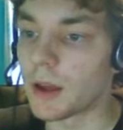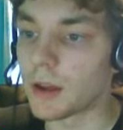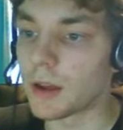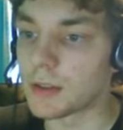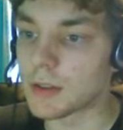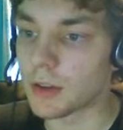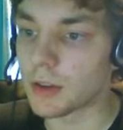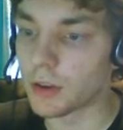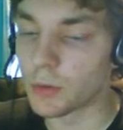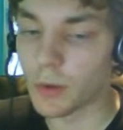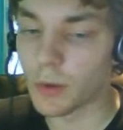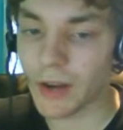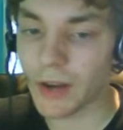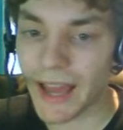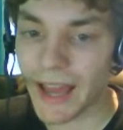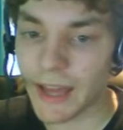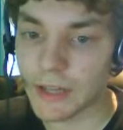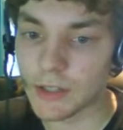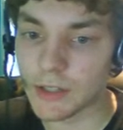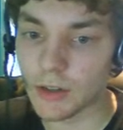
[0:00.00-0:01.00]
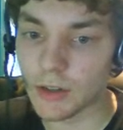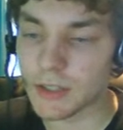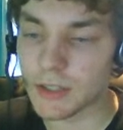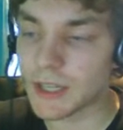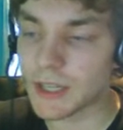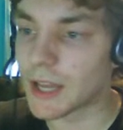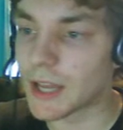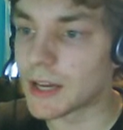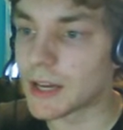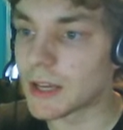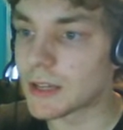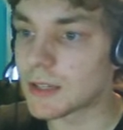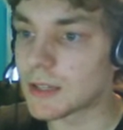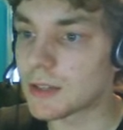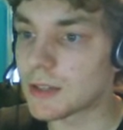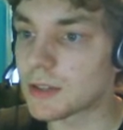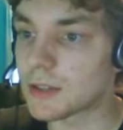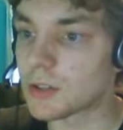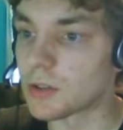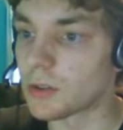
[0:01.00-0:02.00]
So you want to add
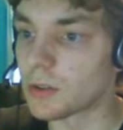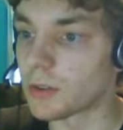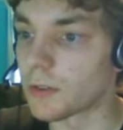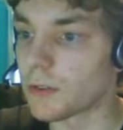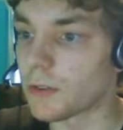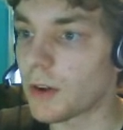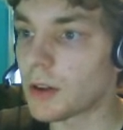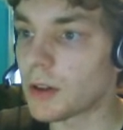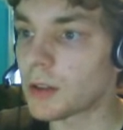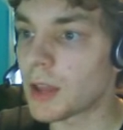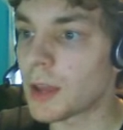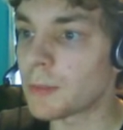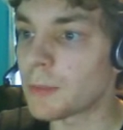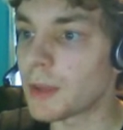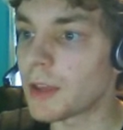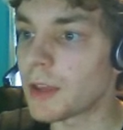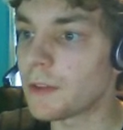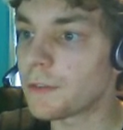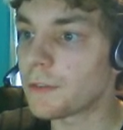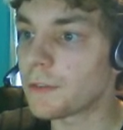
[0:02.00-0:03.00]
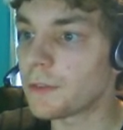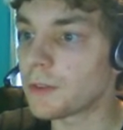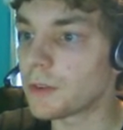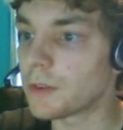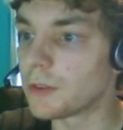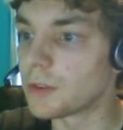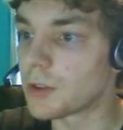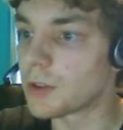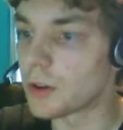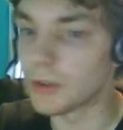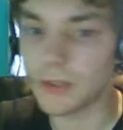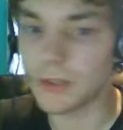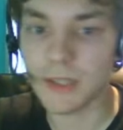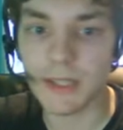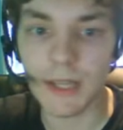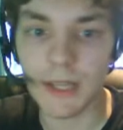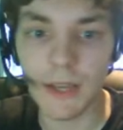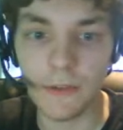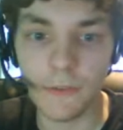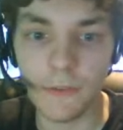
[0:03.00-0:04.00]
.tns to the file name. If you don't
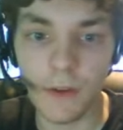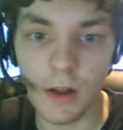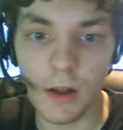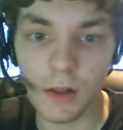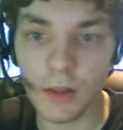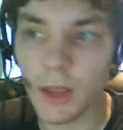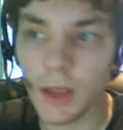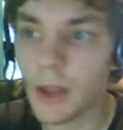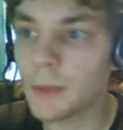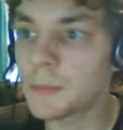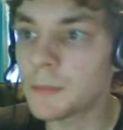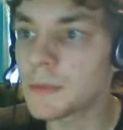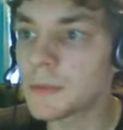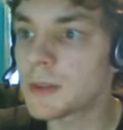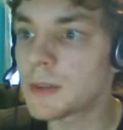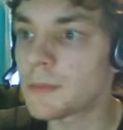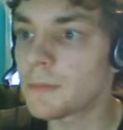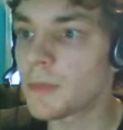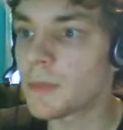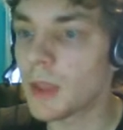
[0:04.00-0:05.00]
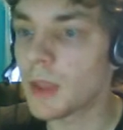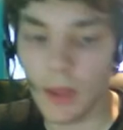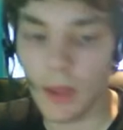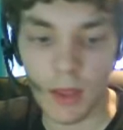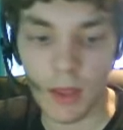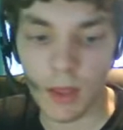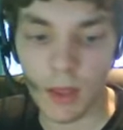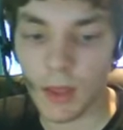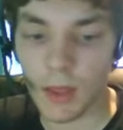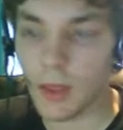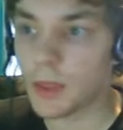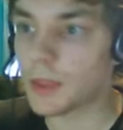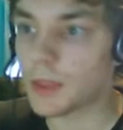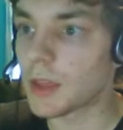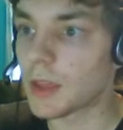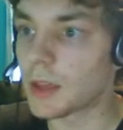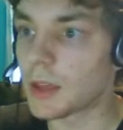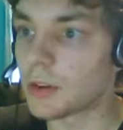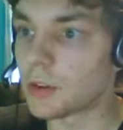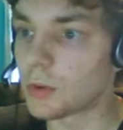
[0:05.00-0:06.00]
see file names,
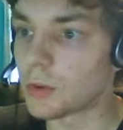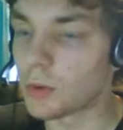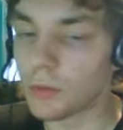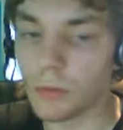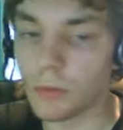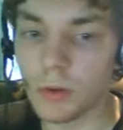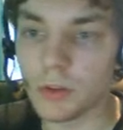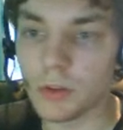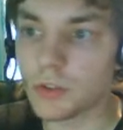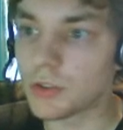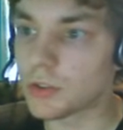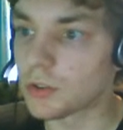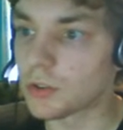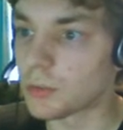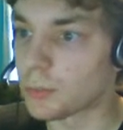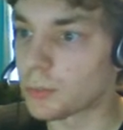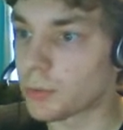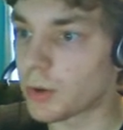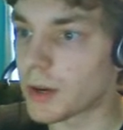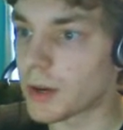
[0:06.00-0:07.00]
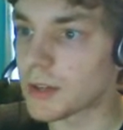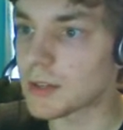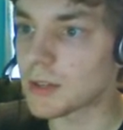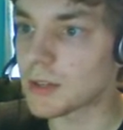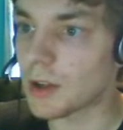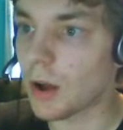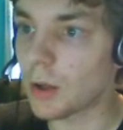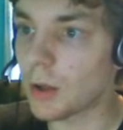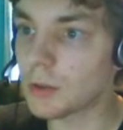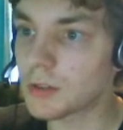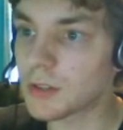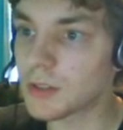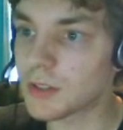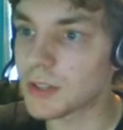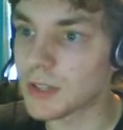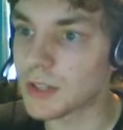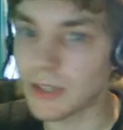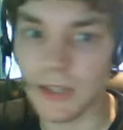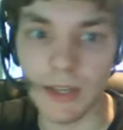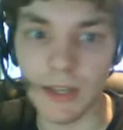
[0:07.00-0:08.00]
then you'll want to press Alt
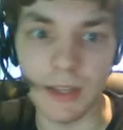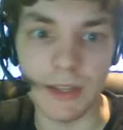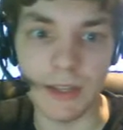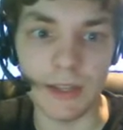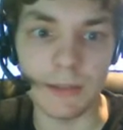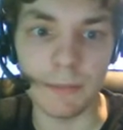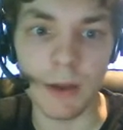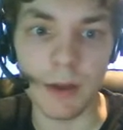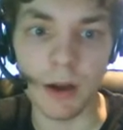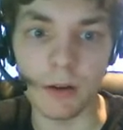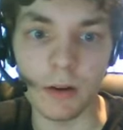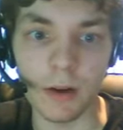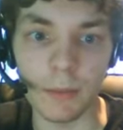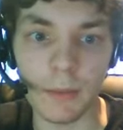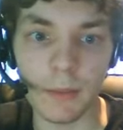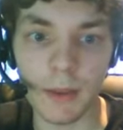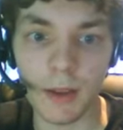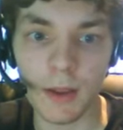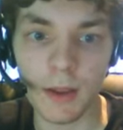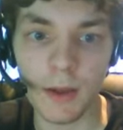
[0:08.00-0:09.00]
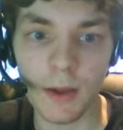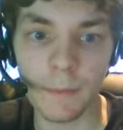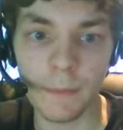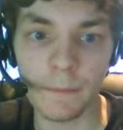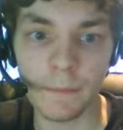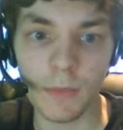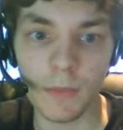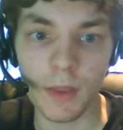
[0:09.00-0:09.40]
to see this bar up here.